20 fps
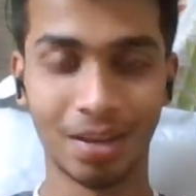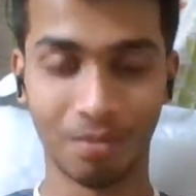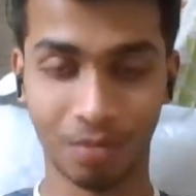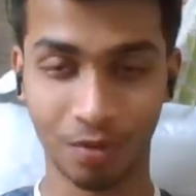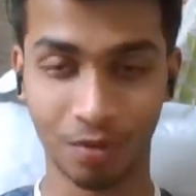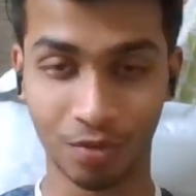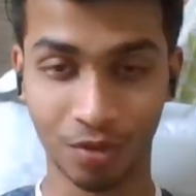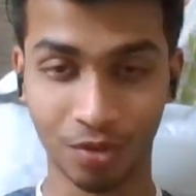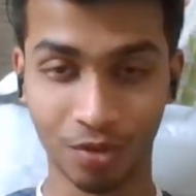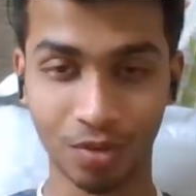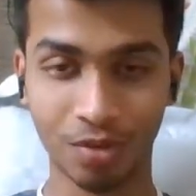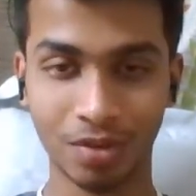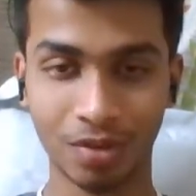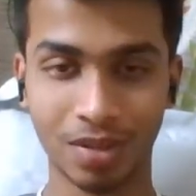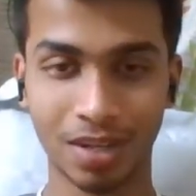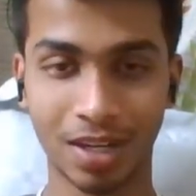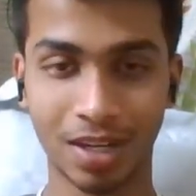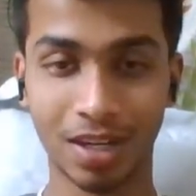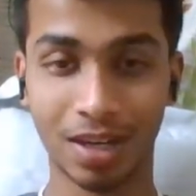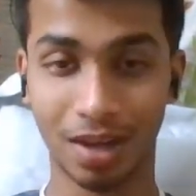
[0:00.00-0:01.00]
before,
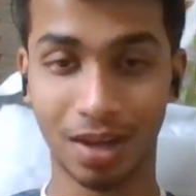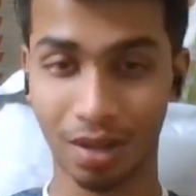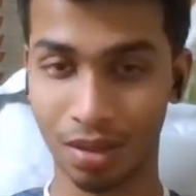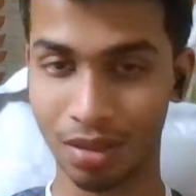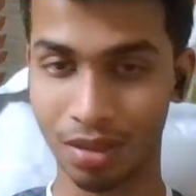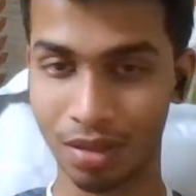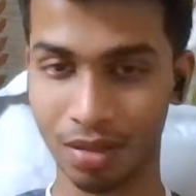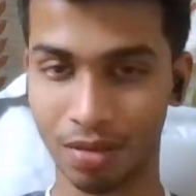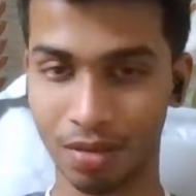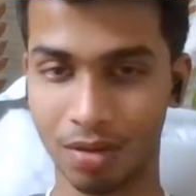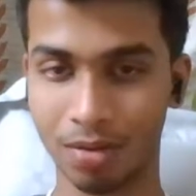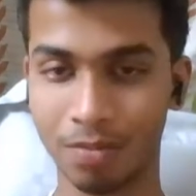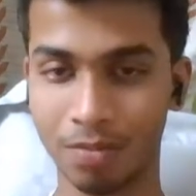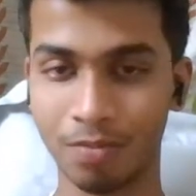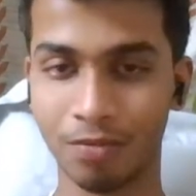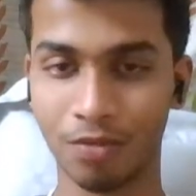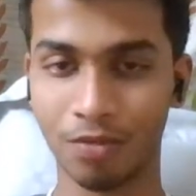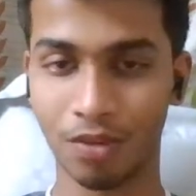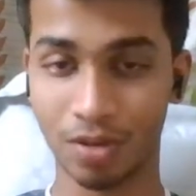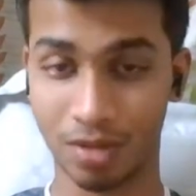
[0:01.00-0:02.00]
a truss system
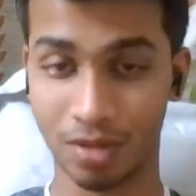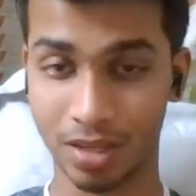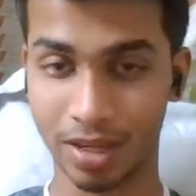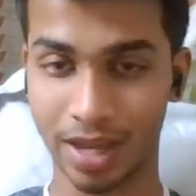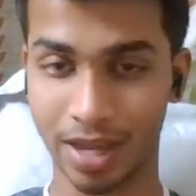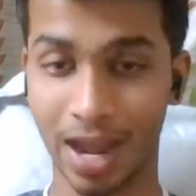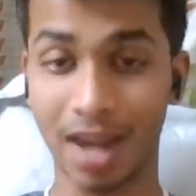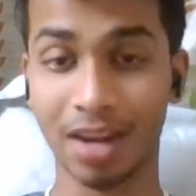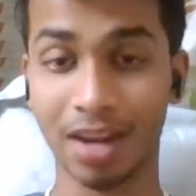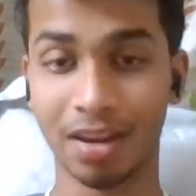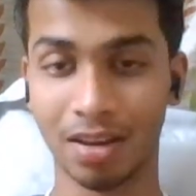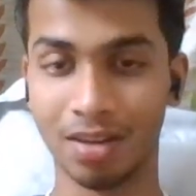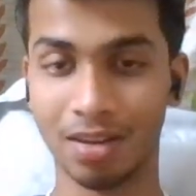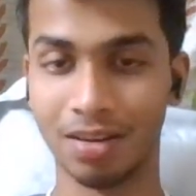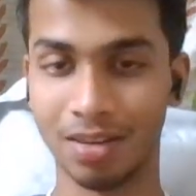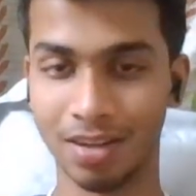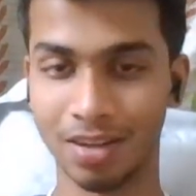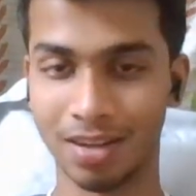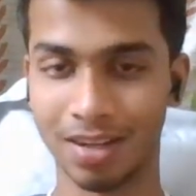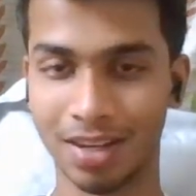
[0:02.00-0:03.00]
for the gantry
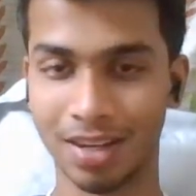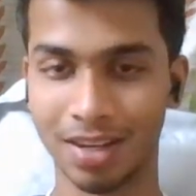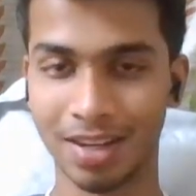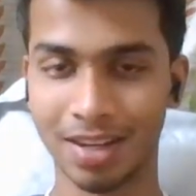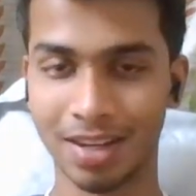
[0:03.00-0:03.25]
girder,